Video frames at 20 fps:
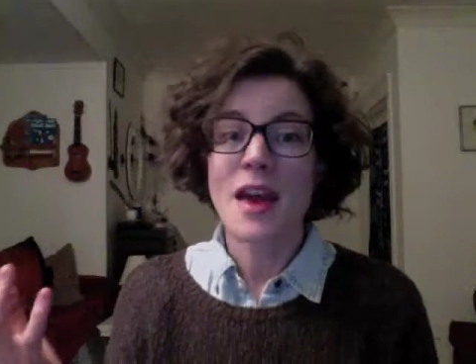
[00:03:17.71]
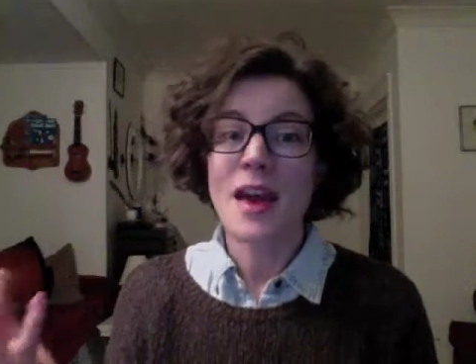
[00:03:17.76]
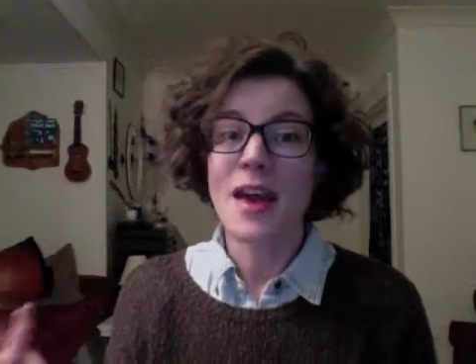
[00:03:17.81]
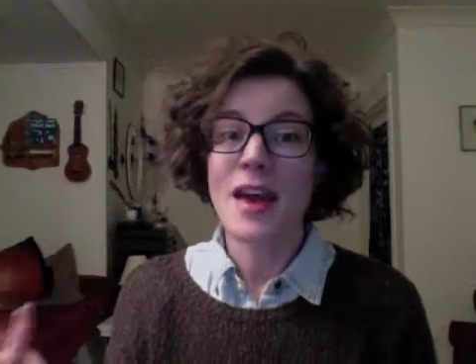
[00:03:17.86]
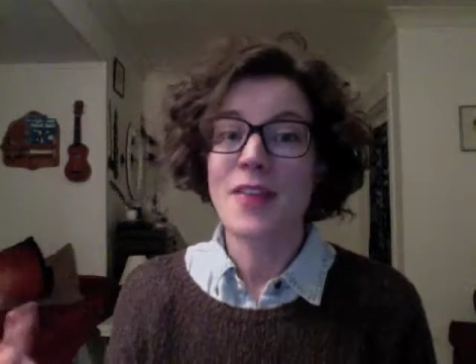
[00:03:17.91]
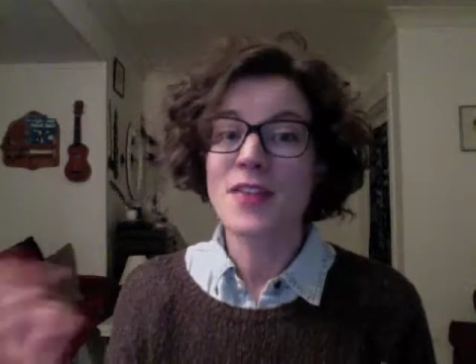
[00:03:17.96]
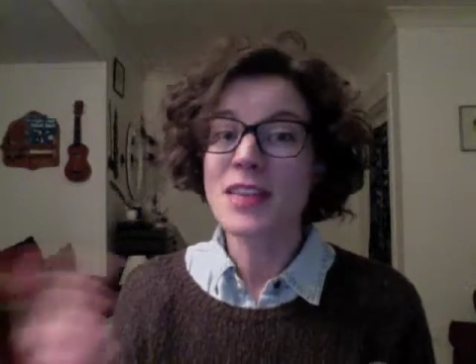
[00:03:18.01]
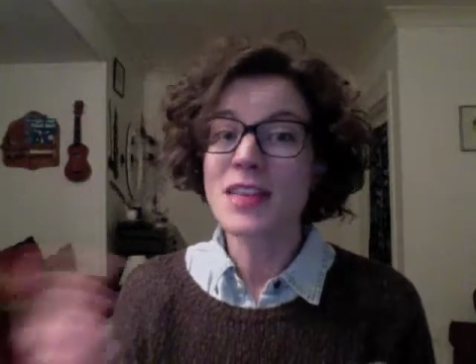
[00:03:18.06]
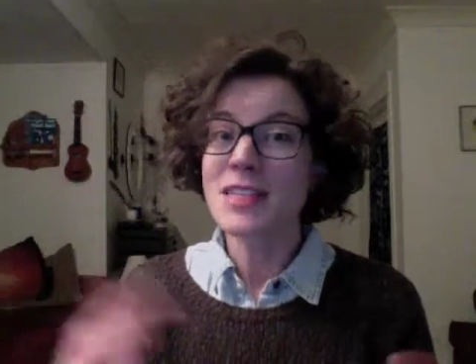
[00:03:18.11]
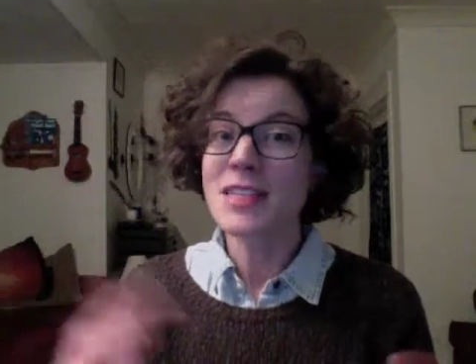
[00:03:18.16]

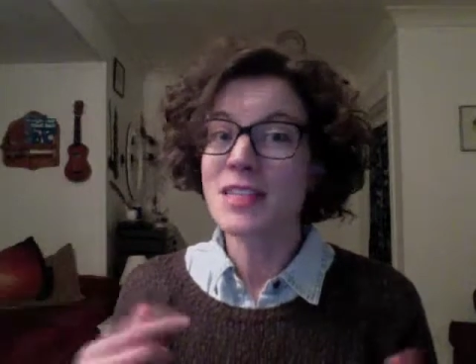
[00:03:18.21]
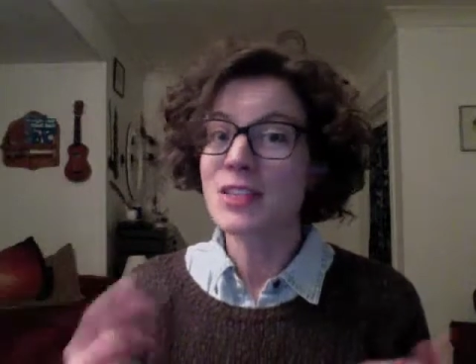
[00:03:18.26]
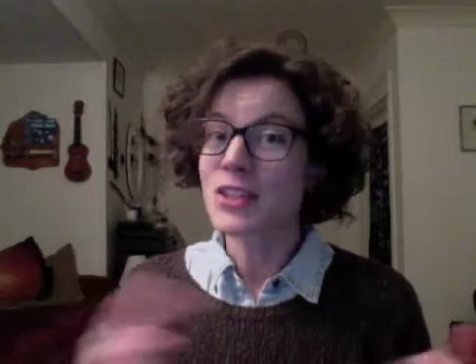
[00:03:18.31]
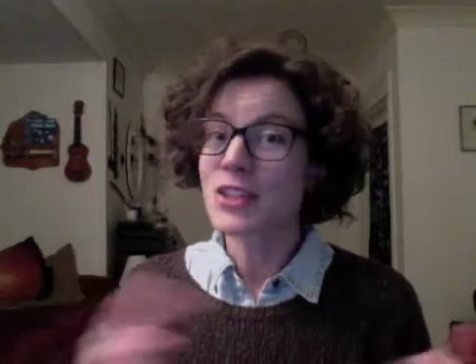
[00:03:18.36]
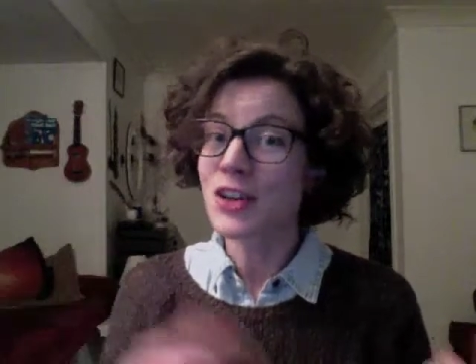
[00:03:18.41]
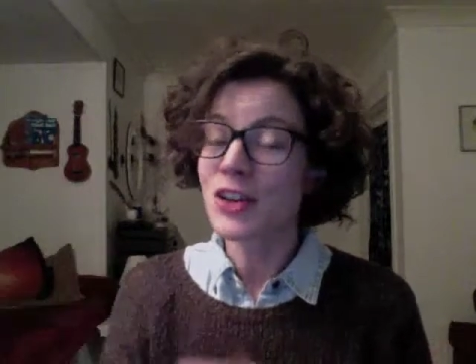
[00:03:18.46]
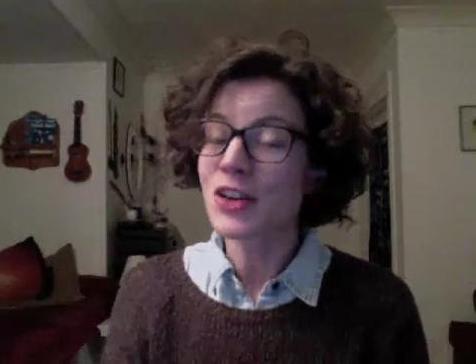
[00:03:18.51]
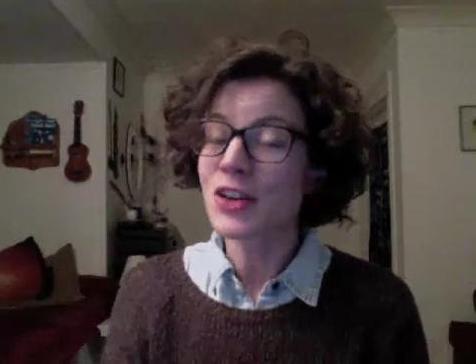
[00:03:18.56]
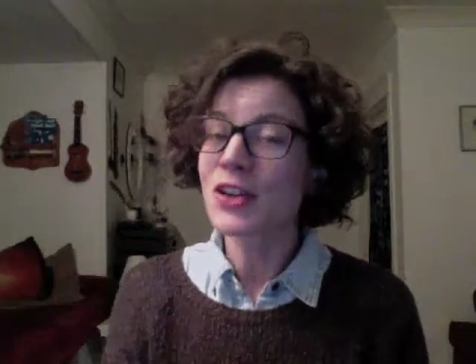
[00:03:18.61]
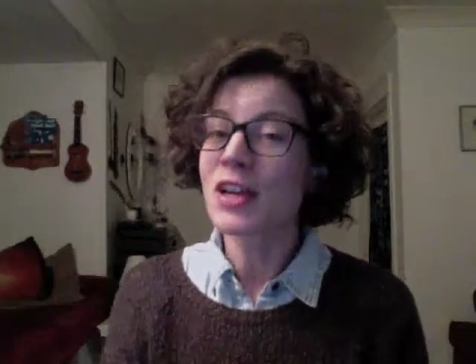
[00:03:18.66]
And this in
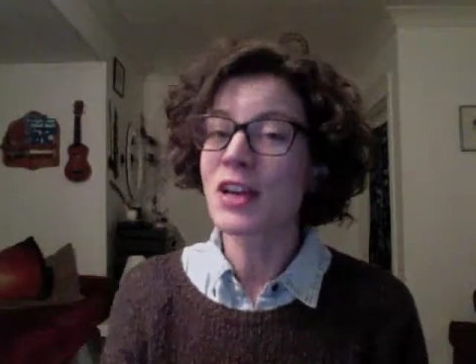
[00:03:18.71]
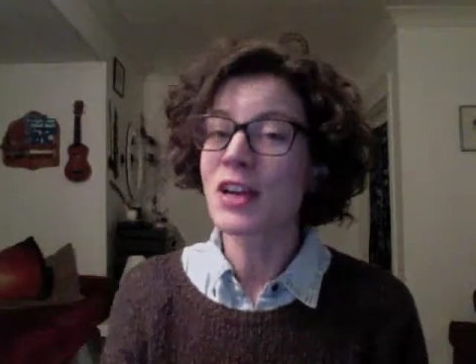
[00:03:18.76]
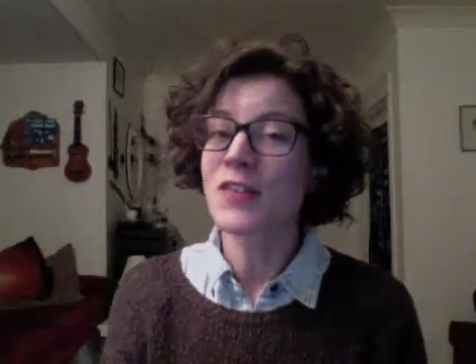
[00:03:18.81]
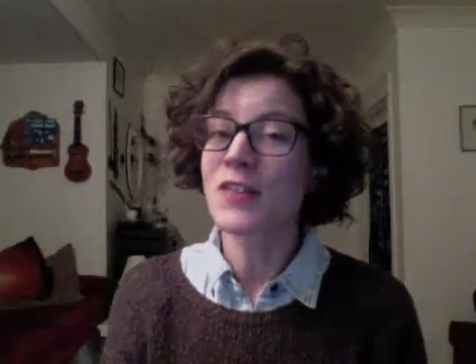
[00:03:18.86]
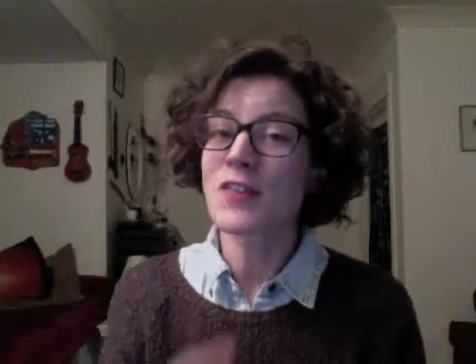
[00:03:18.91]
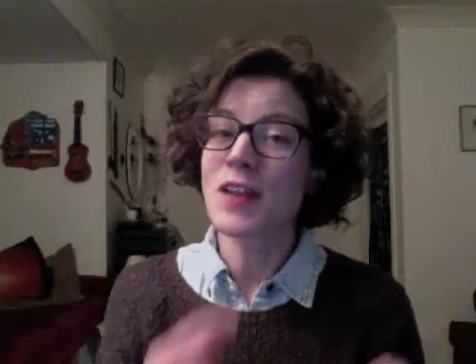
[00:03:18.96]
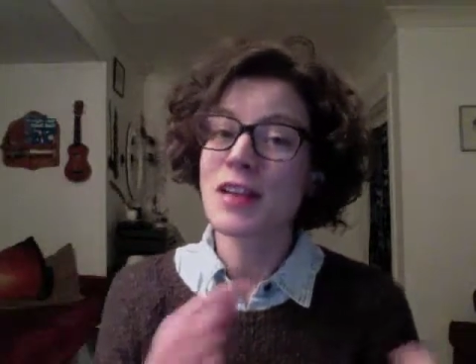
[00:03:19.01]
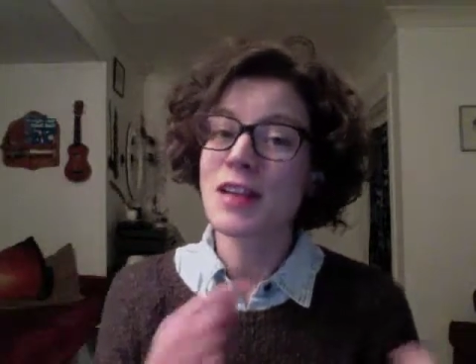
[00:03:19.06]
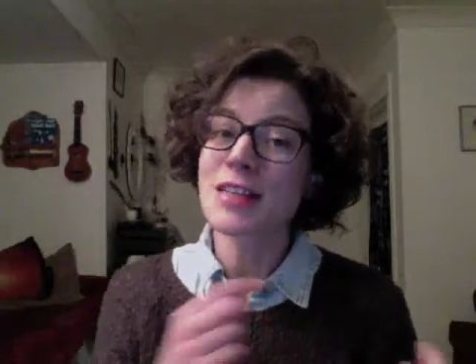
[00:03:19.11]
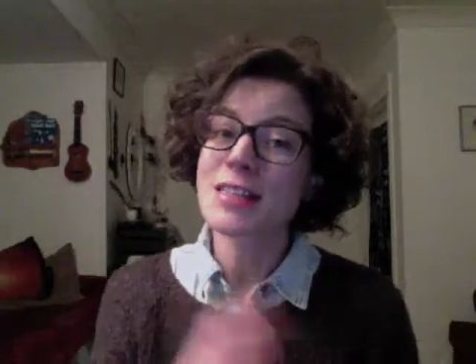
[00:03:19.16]
turn can
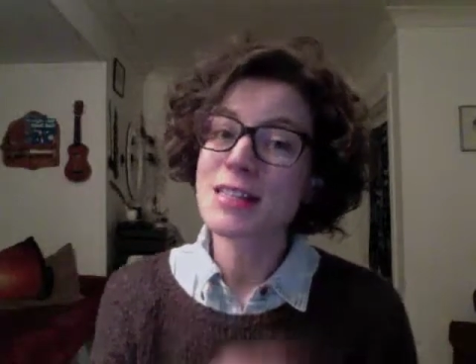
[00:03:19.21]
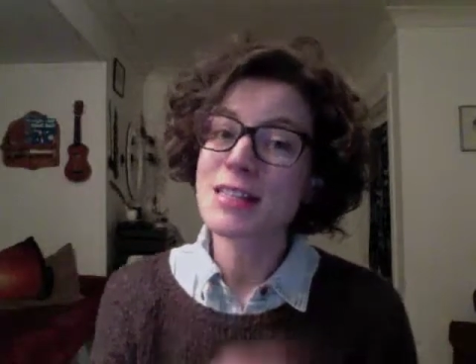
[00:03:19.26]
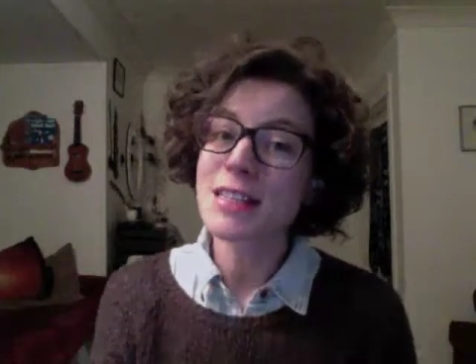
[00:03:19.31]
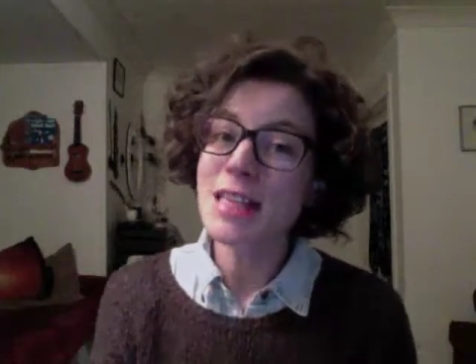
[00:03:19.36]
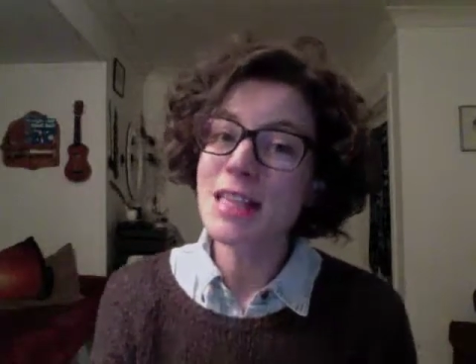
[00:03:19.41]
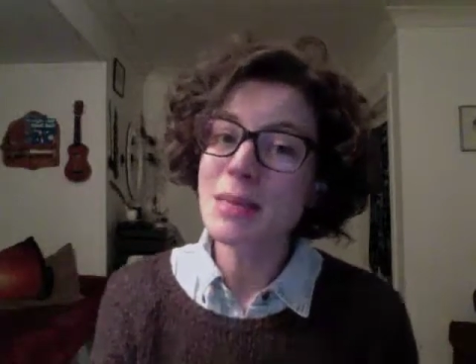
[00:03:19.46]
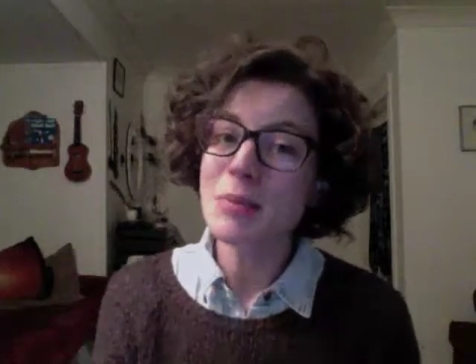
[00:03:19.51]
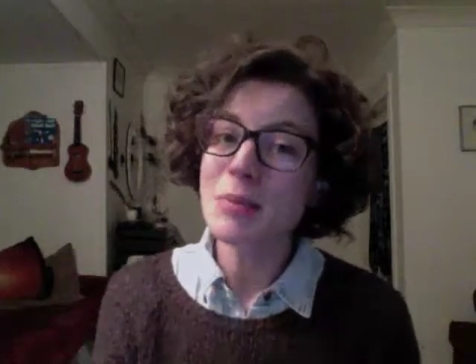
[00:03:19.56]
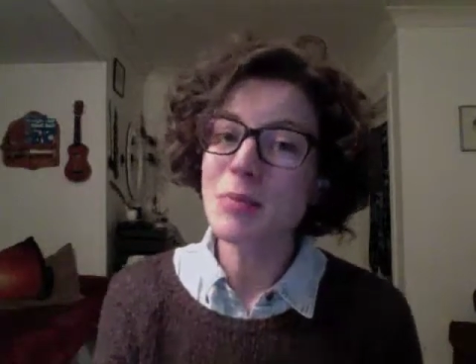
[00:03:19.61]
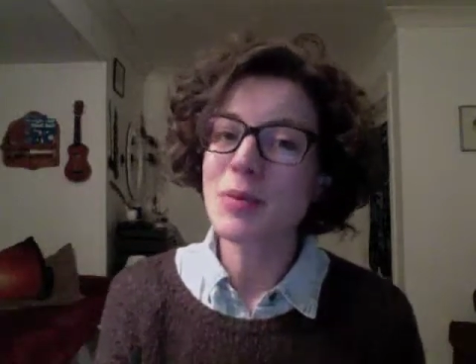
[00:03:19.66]
affect
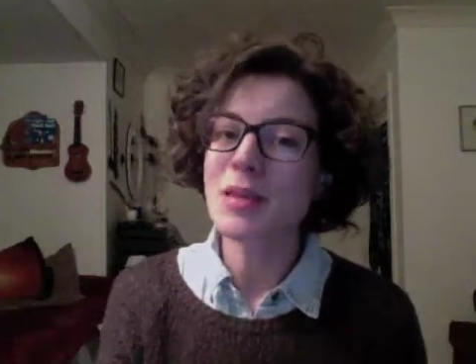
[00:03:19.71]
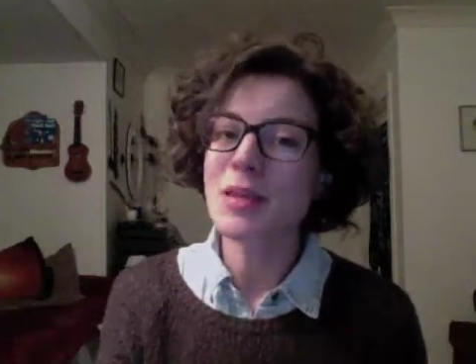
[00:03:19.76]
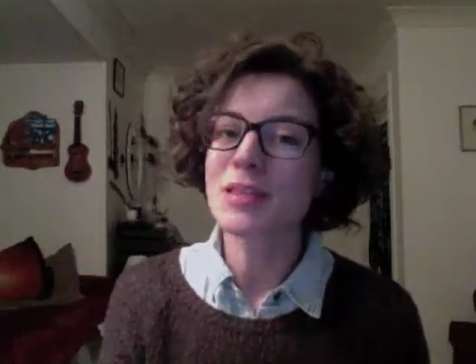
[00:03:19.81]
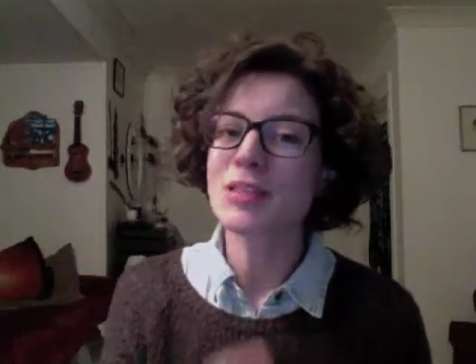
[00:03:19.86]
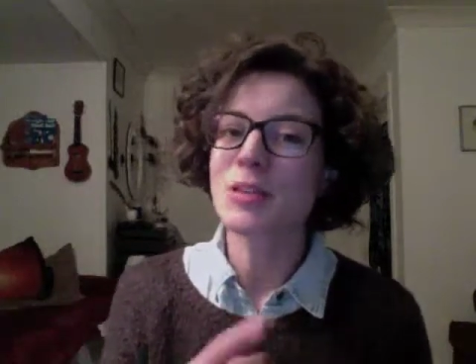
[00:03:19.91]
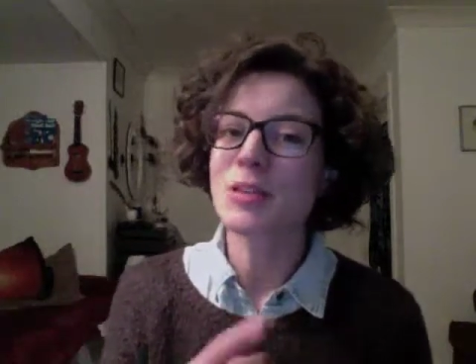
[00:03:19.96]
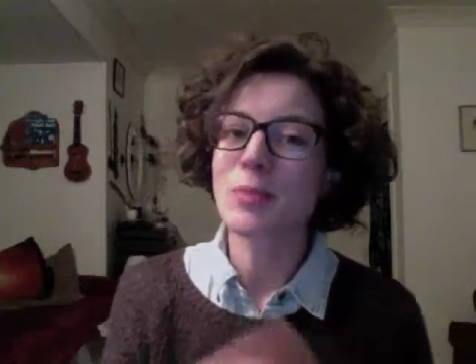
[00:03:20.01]
sleep because